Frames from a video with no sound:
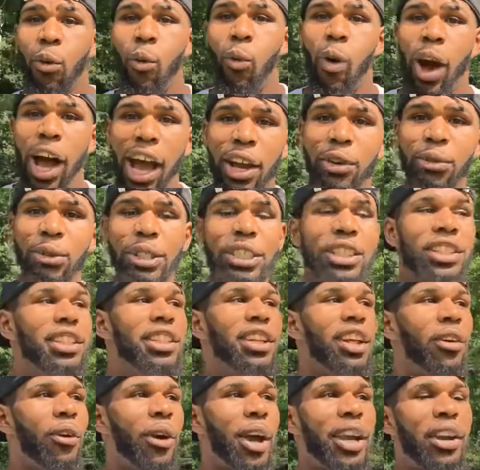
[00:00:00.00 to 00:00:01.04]
why
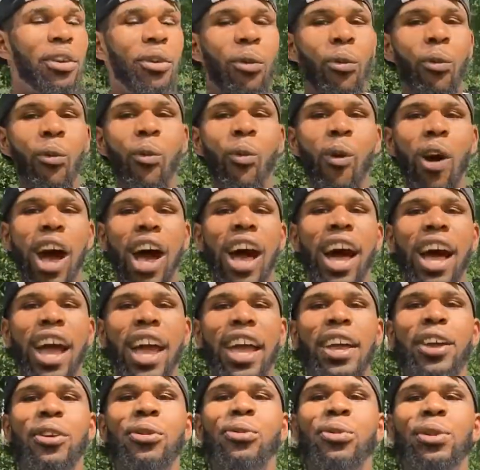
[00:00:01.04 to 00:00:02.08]

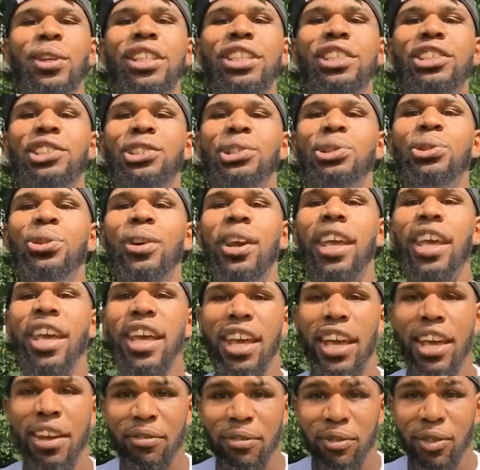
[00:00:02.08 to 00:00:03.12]
would you
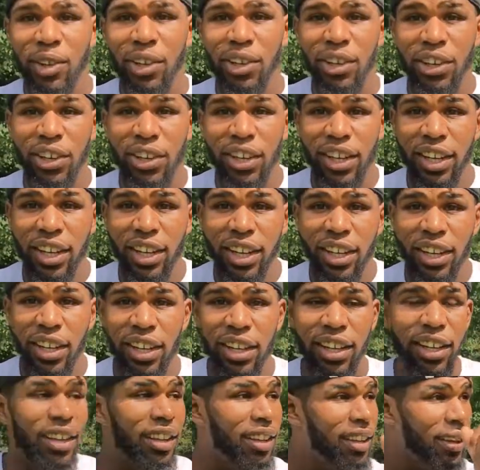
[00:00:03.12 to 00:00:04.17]
ever
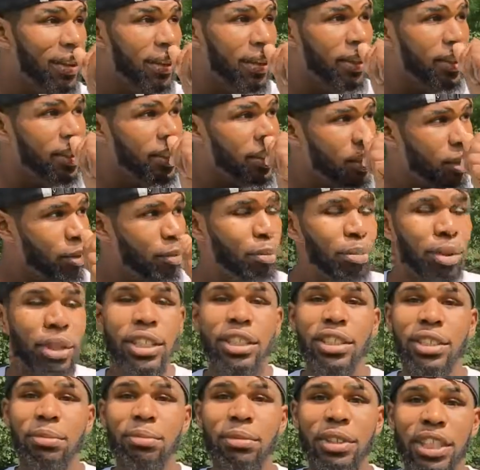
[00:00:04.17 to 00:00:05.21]
put
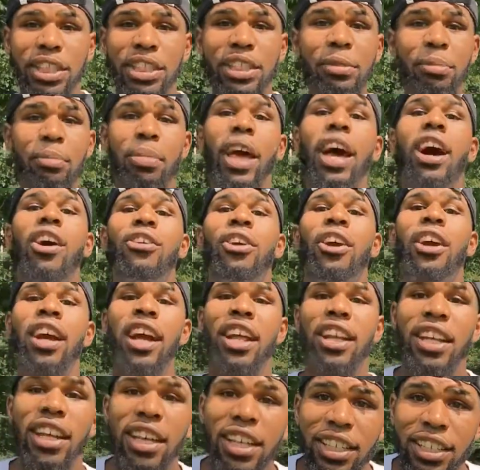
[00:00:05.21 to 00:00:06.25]
some disempowering
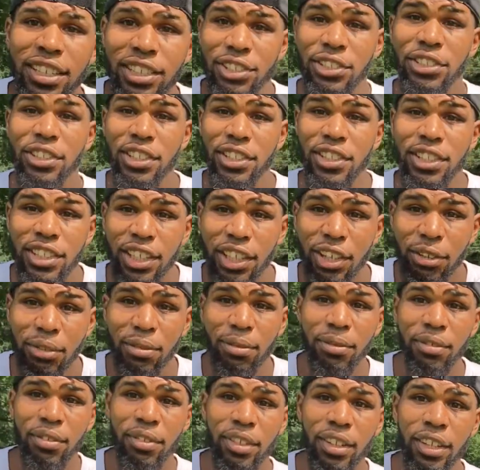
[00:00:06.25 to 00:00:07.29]
identities on yourself?
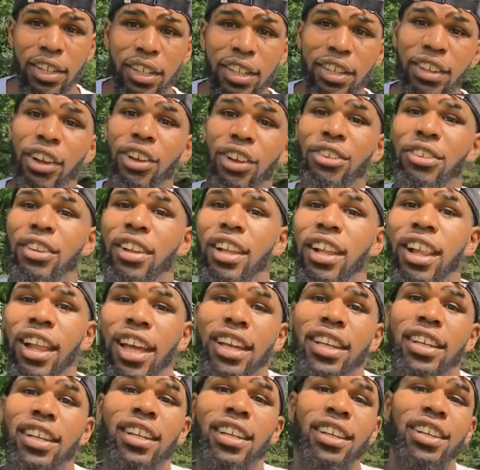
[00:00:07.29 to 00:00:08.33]
Don't
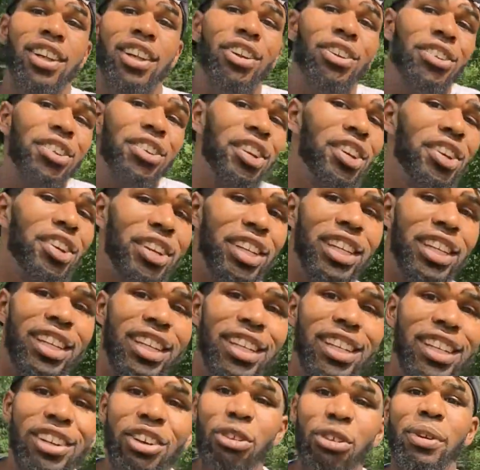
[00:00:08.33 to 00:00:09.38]
do it.
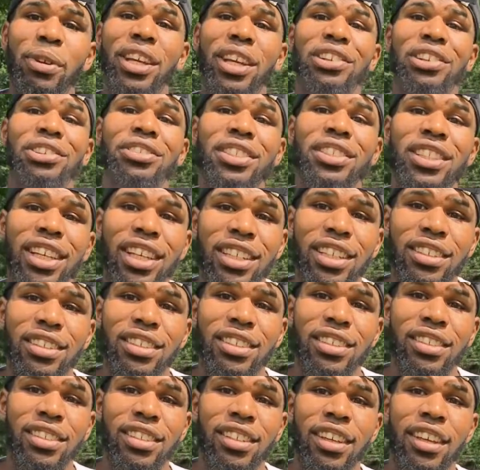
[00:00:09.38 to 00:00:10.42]
It don't make no
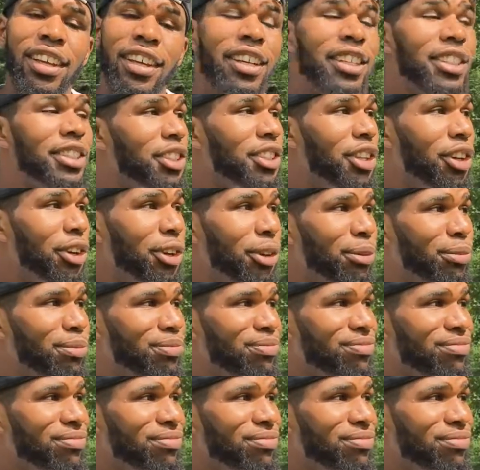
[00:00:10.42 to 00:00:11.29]
sense. So,